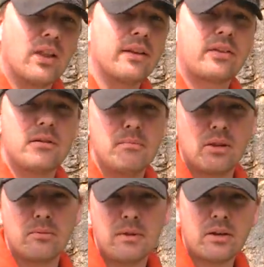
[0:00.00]
less than a
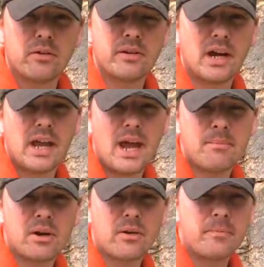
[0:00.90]
millimeter in
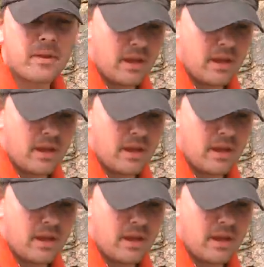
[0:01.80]
diameter.